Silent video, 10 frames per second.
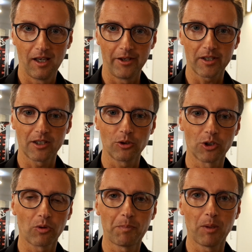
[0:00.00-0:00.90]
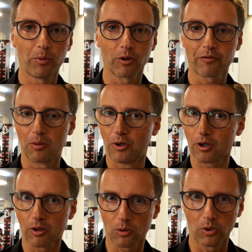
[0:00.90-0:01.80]
And you can do it with people from
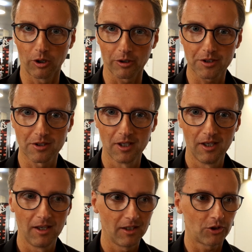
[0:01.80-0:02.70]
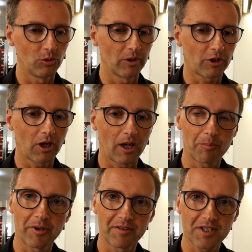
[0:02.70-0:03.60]
all over the world, do
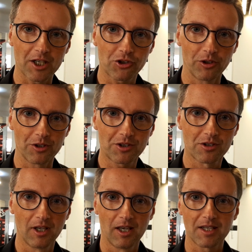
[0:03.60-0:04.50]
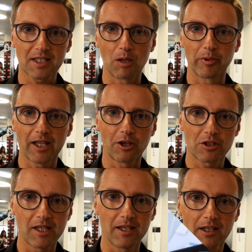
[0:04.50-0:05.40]
collaborative sessions, simultaneously